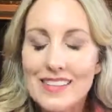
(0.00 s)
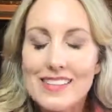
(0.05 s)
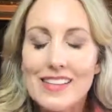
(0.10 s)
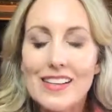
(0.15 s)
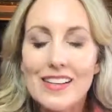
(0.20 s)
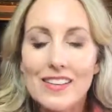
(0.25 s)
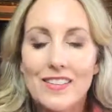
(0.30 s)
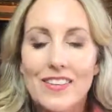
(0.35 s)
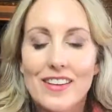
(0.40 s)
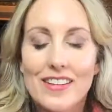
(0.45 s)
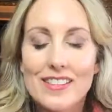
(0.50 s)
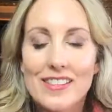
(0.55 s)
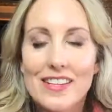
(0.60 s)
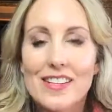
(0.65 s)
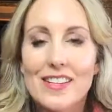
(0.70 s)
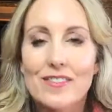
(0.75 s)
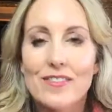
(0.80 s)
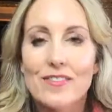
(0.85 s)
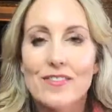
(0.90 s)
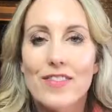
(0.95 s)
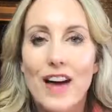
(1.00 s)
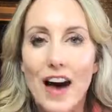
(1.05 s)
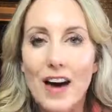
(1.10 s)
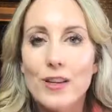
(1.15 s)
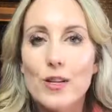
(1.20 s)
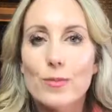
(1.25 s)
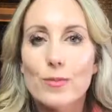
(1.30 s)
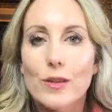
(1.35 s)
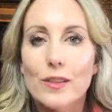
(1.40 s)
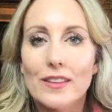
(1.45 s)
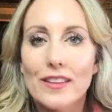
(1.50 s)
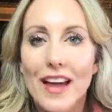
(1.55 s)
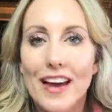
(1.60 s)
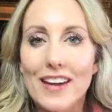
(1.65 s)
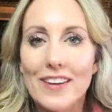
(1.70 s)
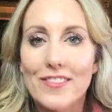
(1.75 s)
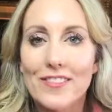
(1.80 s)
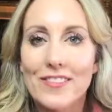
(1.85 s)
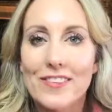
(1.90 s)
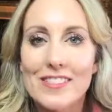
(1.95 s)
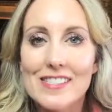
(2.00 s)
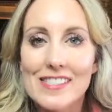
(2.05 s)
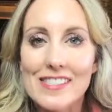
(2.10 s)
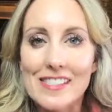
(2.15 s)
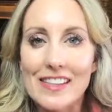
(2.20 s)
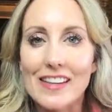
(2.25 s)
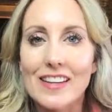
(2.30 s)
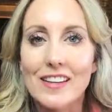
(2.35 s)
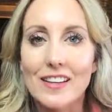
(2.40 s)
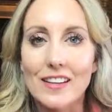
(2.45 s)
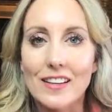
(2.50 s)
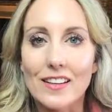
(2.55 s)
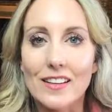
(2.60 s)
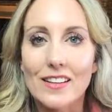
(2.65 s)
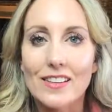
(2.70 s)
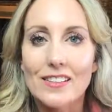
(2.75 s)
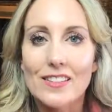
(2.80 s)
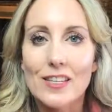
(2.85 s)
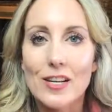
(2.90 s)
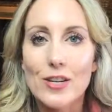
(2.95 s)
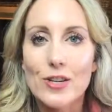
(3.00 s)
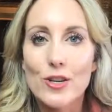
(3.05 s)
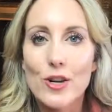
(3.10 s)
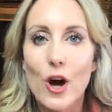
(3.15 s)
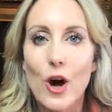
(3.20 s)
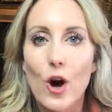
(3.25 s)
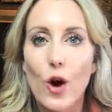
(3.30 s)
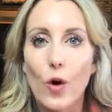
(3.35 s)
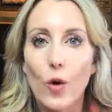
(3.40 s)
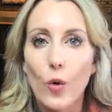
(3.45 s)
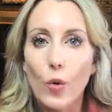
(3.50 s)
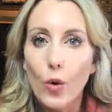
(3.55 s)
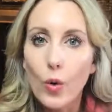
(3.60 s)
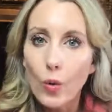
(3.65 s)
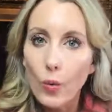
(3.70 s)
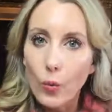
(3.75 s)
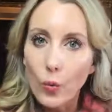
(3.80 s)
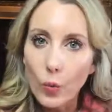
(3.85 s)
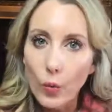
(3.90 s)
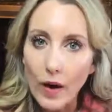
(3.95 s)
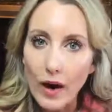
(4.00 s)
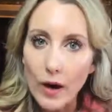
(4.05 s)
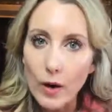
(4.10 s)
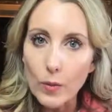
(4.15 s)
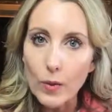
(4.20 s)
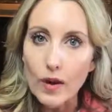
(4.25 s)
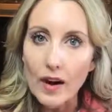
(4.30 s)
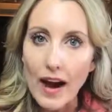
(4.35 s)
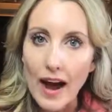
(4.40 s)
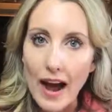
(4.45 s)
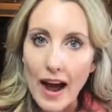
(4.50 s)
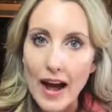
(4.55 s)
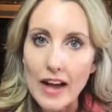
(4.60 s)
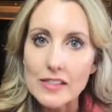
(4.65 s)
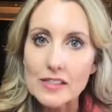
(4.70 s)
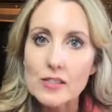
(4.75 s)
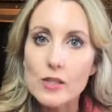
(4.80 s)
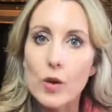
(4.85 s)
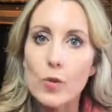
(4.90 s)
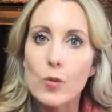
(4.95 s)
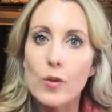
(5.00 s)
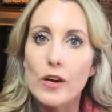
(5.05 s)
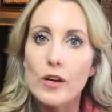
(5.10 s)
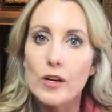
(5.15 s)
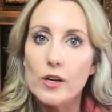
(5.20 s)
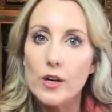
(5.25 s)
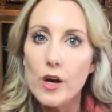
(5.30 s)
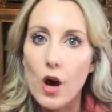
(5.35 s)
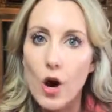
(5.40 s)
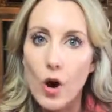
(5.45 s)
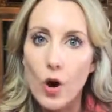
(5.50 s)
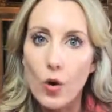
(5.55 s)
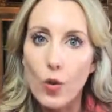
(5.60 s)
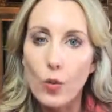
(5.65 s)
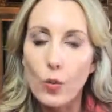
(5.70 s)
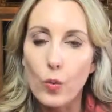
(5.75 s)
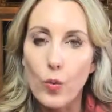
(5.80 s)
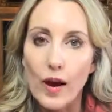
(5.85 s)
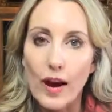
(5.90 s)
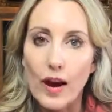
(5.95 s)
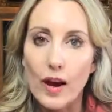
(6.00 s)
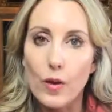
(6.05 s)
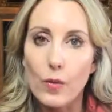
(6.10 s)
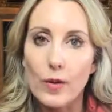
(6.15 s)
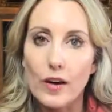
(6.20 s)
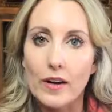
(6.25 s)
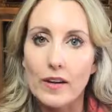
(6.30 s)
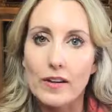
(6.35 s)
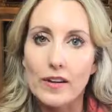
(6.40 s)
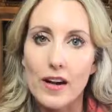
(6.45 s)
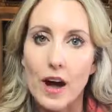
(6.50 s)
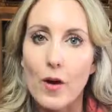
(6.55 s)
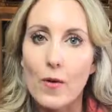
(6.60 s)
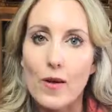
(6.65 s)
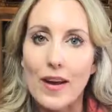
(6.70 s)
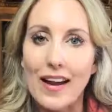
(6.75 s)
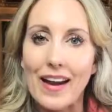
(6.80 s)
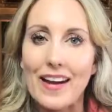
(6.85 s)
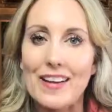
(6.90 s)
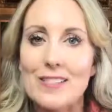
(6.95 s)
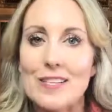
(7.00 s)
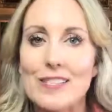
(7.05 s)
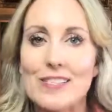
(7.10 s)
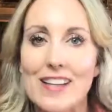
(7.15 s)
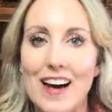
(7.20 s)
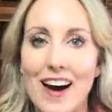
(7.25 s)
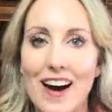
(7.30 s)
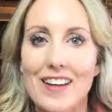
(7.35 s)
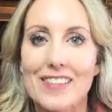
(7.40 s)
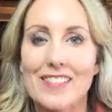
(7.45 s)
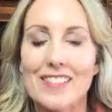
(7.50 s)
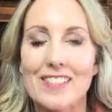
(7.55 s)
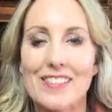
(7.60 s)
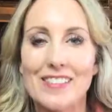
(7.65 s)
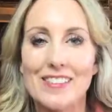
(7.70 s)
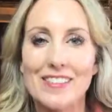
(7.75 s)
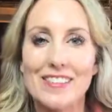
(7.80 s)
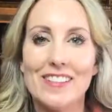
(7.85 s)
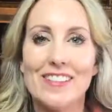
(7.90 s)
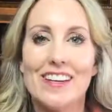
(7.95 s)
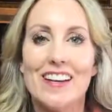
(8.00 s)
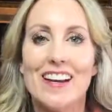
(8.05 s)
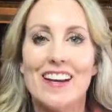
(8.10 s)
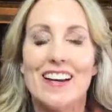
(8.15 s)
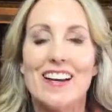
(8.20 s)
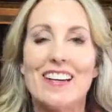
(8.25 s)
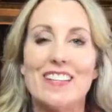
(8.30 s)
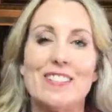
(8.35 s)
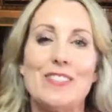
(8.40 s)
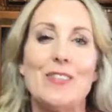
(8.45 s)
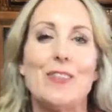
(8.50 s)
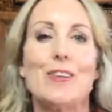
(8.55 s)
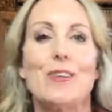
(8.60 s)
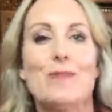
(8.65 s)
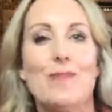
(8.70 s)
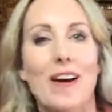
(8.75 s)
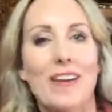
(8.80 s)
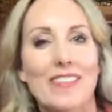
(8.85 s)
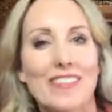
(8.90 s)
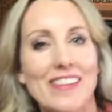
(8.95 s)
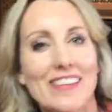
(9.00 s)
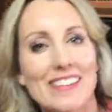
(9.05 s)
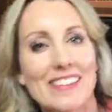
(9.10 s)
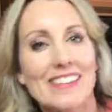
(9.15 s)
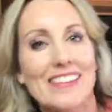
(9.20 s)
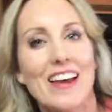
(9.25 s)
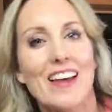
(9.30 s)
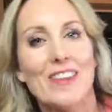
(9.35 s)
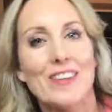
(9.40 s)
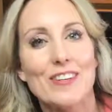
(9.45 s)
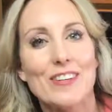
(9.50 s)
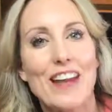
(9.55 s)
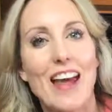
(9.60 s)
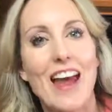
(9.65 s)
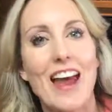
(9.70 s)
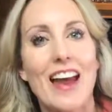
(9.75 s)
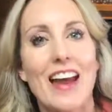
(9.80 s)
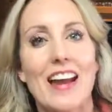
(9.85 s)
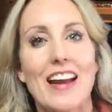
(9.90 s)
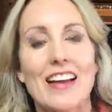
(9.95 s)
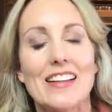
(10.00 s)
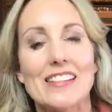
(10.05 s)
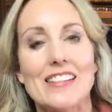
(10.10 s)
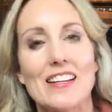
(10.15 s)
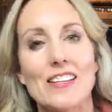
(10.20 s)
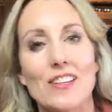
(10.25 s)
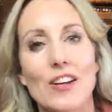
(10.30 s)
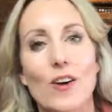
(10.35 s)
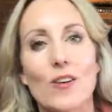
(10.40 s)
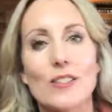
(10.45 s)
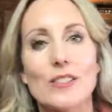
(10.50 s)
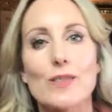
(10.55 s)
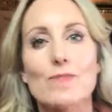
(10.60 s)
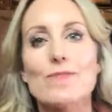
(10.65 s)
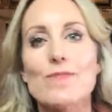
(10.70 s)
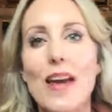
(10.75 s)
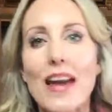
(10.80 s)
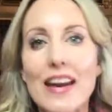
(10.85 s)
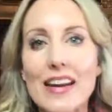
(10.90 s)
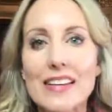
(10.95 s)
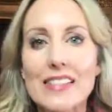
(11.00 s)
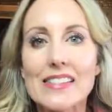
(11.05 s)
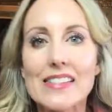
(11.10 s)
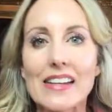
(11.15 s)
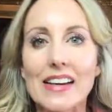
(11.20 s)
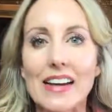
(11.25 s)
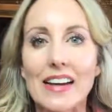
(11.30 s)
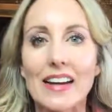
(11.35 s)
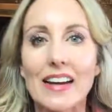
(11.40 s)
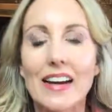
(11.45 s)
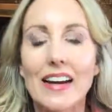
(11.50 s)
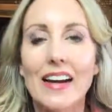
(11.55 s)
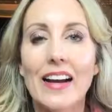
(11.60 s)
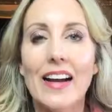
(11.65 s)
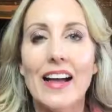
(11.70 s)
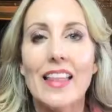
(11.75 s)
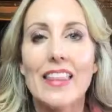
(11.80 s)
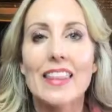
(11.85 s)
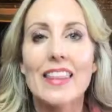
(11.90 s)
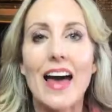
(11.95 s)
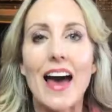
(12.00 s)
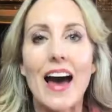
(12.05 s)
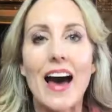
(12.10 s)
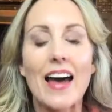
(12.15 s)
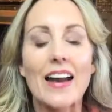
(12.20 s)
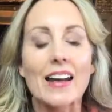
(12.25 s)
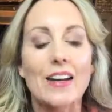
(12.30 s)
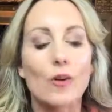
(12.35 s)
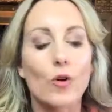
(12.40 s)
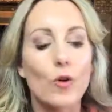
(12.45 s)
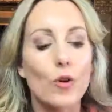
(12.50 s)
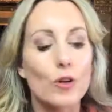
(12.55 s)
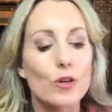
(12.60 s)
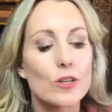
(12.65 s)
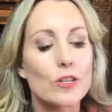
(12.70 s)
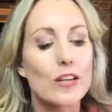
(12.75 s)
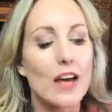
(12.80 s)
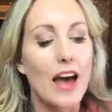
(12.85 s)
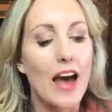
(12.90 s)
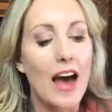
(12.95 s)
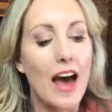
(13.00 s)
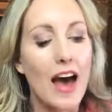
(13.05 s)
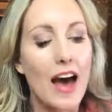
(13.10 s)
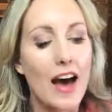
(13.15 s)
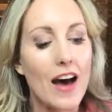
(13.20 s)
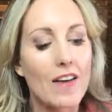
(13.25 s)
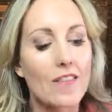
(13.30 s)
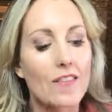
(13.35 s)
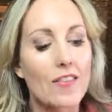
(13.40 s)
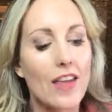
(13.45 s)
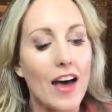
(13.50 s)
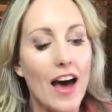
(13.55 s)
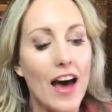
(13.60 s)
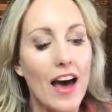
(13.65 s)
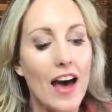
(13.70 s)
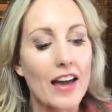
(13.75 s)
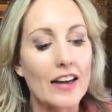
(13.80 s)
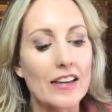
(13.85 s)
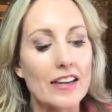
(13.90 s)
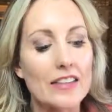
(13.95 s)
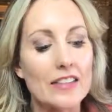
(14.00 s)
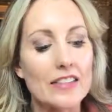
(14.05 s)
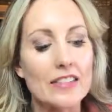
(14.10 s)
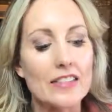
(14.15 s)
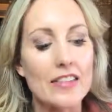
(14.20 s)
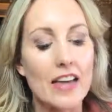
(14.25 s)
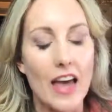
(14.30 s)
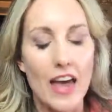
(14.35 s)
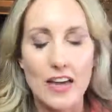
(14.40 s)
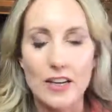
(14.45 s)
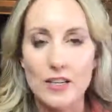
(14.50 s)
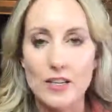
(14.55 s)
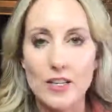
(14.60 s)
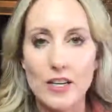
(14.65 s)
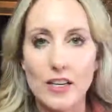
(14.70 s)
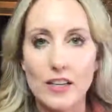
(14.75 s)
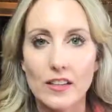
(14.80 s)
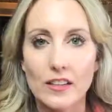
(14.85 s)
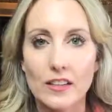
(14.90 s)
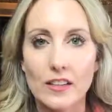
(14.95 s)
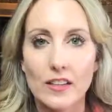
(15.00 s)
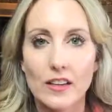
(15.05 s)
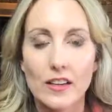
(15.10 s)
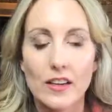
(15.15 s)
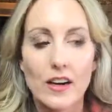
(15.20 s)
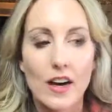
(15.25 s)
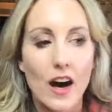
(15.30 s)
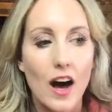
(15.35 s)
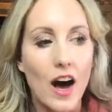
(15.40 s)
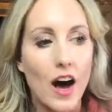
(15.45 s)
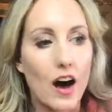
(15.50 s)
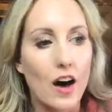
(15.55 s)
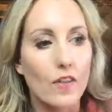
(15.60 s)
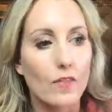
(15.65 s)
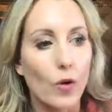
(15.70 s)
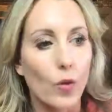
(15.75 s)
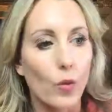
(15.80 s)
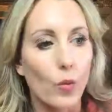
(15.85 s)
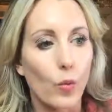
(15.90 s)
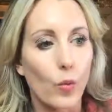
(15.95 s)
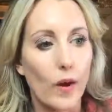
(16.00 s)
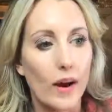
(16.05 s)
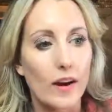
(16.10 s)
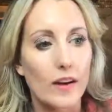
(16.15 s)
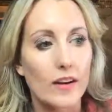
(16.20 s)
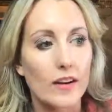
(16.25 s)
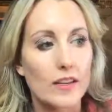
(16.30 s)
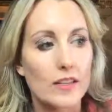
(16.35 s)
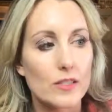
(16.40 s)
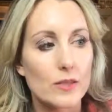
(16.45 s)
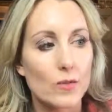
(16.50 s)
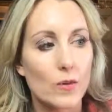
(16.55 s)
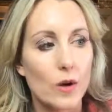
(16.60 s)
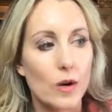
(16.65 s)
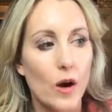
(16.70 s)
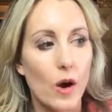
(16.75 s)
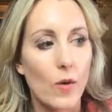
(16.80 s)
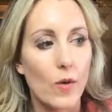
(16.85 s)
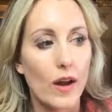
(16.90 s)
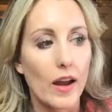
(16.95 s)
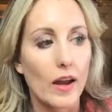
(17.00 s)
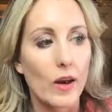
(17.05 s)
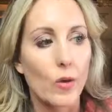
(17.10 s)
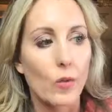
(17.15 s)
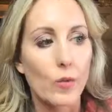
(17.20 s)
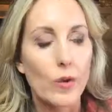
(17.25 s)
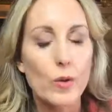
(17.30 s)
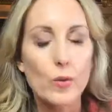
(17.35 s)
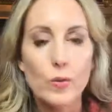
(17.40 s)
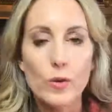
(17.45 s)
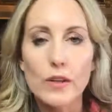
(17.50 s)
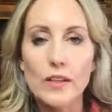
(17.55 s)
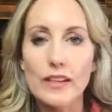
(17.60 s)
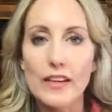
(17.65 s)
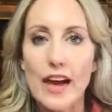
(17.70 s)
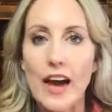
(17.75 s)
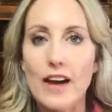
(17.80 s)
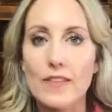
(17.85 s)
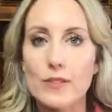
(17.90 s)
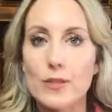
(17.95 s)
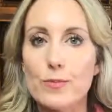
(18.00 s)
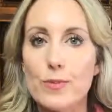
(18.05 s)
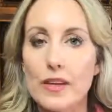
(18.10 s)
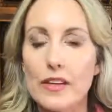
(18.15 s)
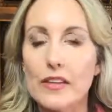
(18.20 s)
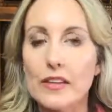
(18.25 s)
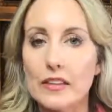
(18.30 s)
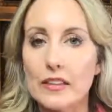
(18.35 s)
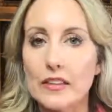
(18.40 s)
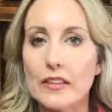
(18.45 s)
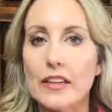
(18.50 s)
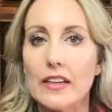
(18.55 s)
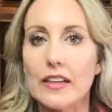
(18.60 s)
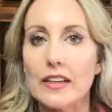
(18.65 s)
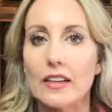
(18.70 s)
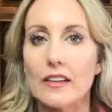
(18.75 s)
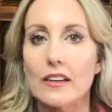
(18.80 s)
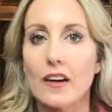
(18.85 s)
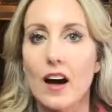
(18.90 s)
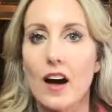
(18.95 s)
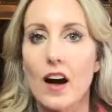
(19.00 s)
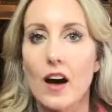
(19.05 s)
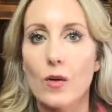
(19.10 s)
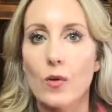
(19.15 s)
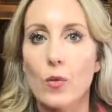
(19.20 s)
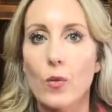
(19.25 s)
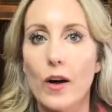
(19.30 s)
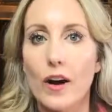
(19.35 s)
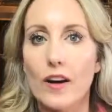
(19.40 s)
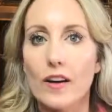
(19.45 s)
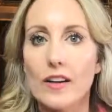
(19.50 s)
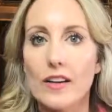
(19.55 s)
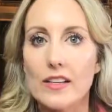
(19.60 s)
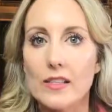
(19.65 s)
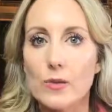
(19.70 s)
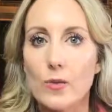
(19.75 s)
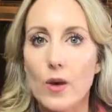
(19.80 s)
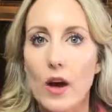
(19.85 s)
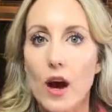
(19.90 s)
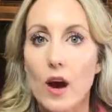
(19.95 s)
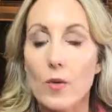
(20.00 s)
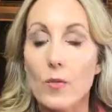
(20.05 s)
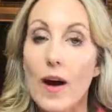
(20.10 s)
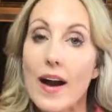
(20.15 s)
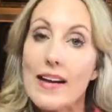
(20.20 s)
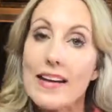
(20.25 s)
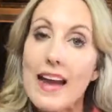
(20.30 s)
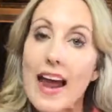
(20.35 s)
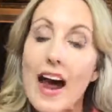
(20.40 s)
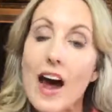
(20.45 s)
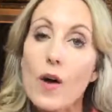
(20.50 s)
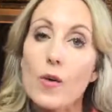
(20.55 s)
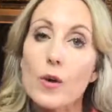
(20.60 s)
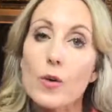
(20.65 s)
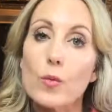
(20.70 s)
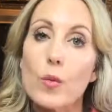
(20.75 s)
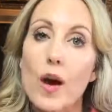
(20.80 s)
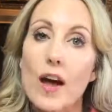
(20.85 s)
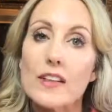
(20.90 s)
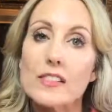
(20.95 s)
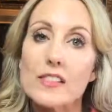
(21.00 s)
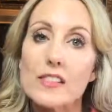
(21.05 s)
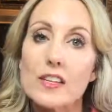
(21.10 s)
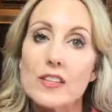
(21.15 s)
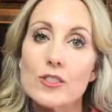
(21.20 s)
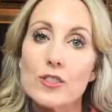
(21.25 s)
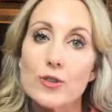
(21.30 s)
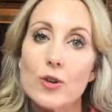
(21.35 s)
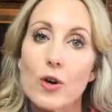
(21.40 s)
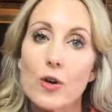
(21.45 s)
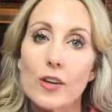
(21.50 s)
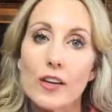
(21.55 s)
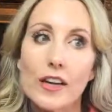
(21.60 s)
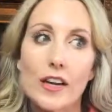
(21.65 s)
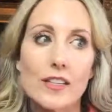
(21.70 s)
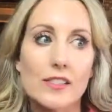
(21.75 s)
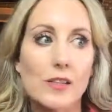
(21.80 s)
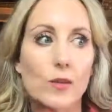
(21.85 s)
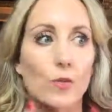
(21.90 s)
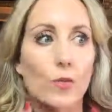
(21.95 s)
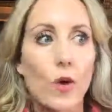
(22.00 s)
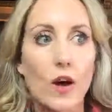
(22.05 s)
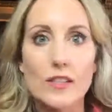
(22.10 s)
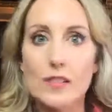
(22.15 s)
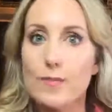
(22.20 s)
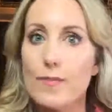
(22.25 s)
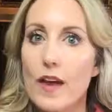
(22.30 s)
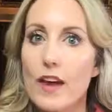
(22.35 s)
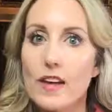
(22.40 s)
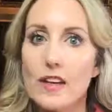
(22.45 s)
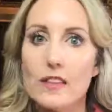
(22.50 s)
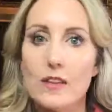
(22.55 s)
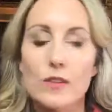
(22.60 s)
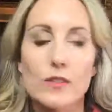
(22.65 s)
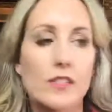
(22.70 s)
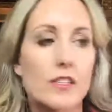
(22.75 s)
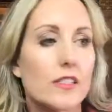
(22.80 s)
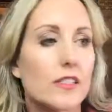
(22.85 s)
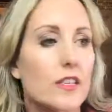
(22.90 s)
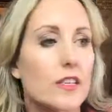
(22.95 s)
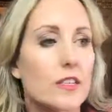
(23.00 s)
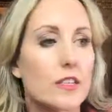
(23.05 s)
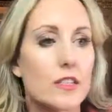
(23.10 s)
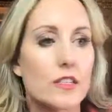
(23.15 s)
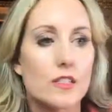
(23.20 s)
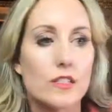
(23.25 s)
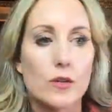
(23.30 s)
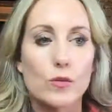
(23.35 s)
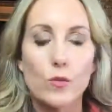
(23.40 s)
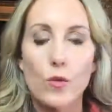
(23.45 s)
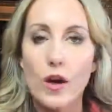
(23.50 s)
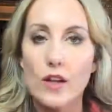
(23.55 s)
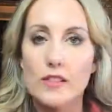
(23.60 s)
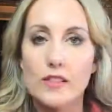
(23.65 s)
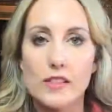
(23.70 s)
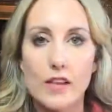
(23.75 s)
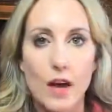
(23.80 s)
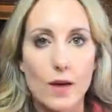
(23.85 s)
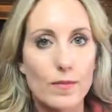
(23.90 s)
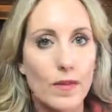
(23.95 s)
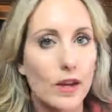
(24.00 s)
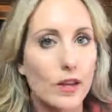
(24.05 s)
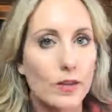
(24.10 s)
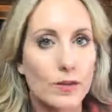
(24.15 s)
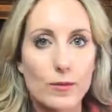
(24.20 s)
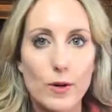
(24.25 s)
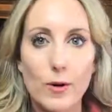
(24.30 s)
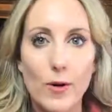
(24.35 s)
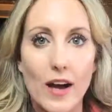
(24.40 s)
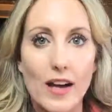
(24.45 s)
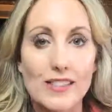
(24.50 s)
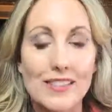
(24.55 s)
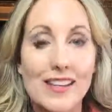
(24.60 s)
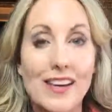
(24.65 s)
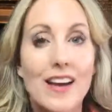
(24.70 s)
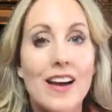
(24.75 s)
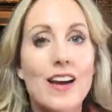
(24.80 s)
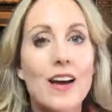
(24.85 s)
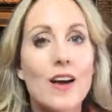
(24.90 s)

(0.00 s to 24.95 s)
a valuable life skill to know where we're at so we know where we are going. I just talked to a student about this the other day, and I said, it's amazing that in order to have that intention of where it is we're going, we really have to be clear on where it is we are right now and what's controlling us and what's making those decisions and what's coming through us.